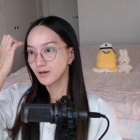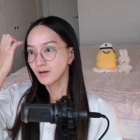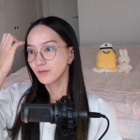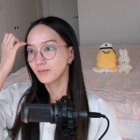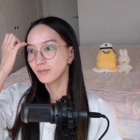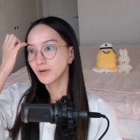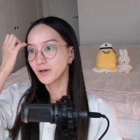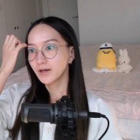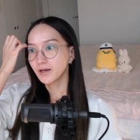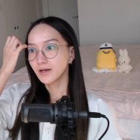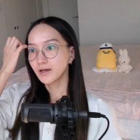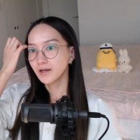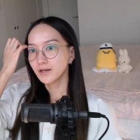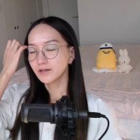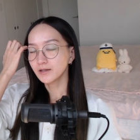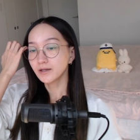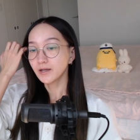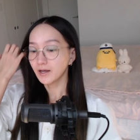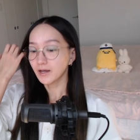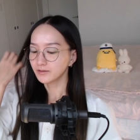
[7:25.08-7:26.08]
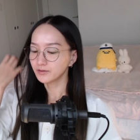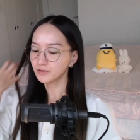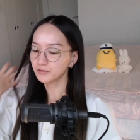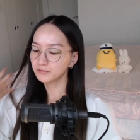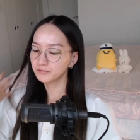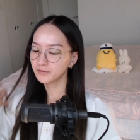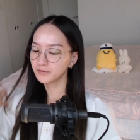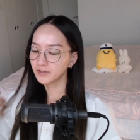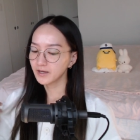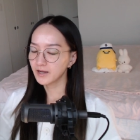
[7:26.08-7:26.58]
But yeah, don't
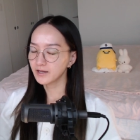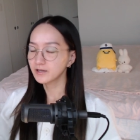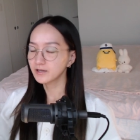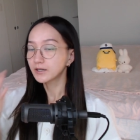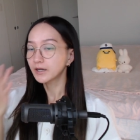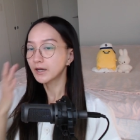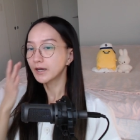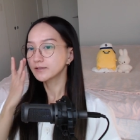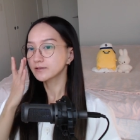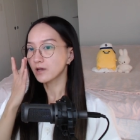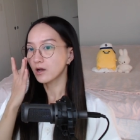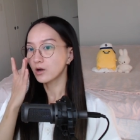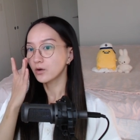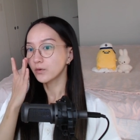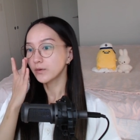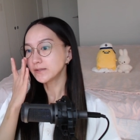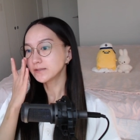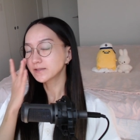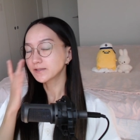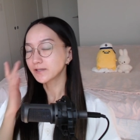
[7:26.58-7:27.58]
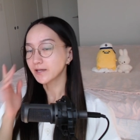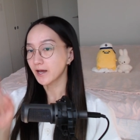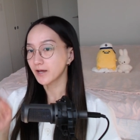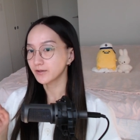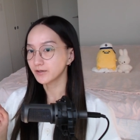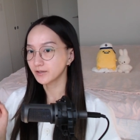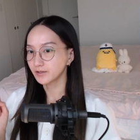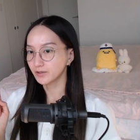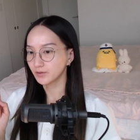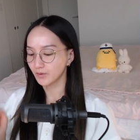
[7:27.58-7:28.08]
forget you guys, always
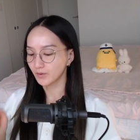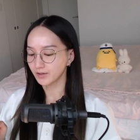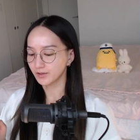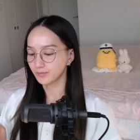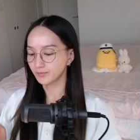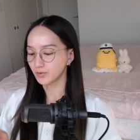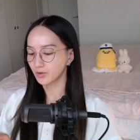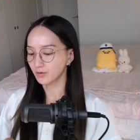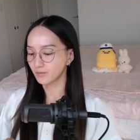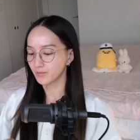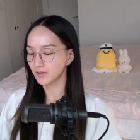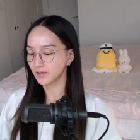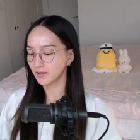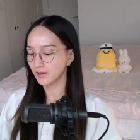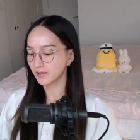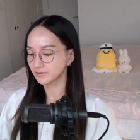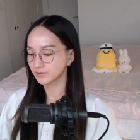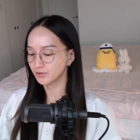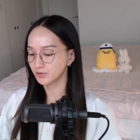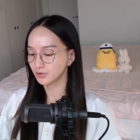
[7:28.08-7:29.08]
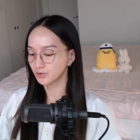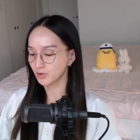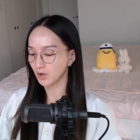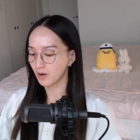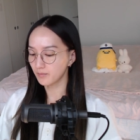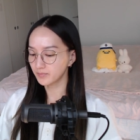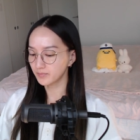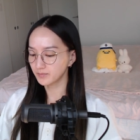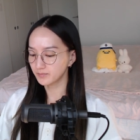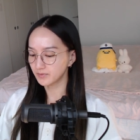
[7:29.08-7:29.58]
gather what your Pokemon has to
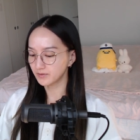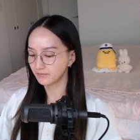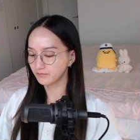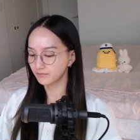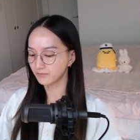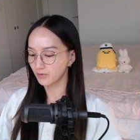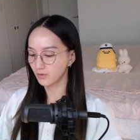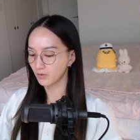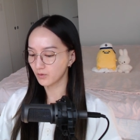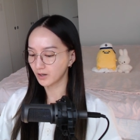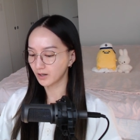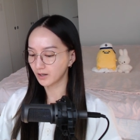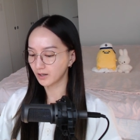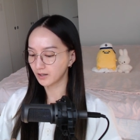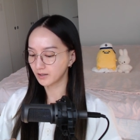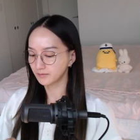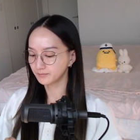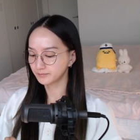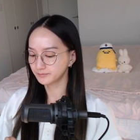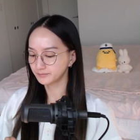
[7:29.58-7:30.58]
drop before